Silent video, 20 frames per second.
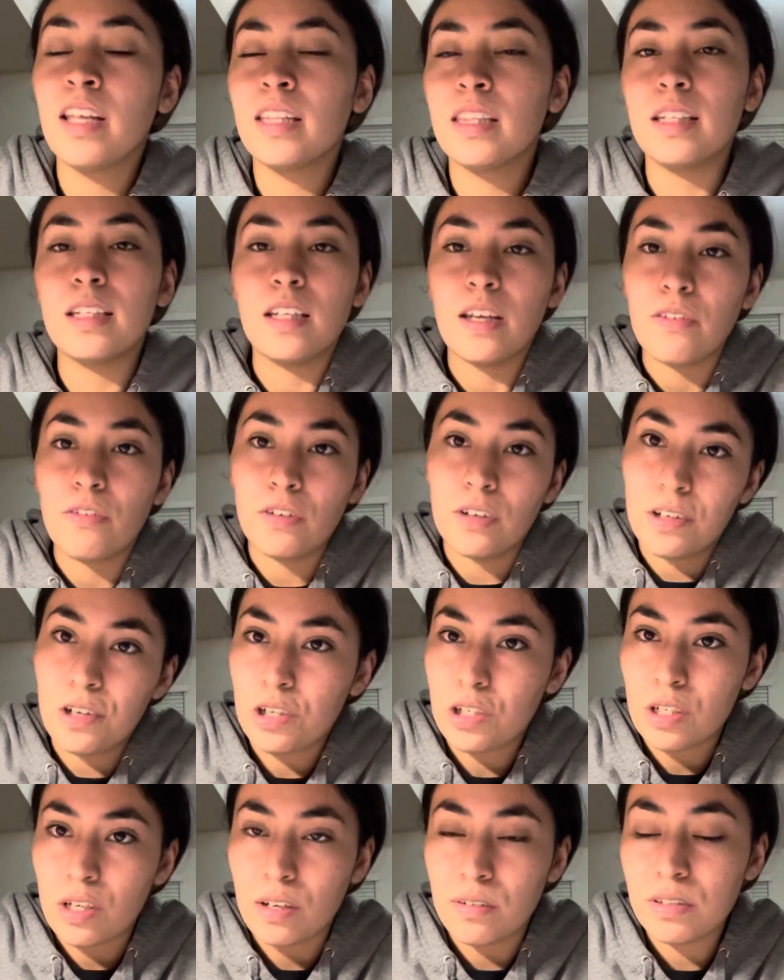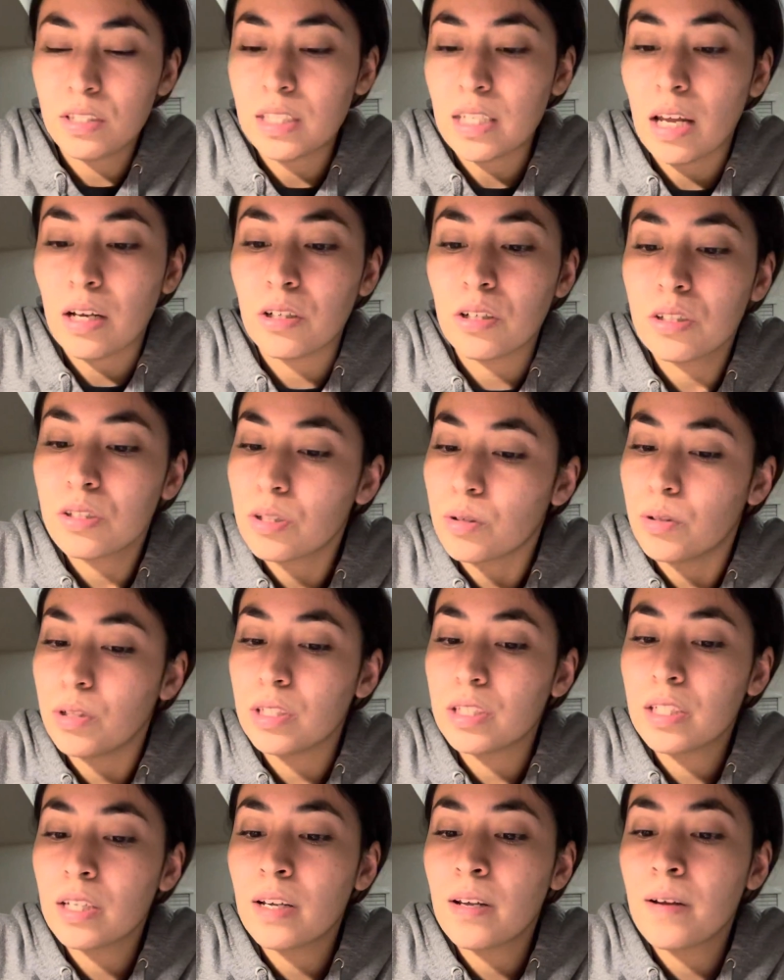the definition of standard scores.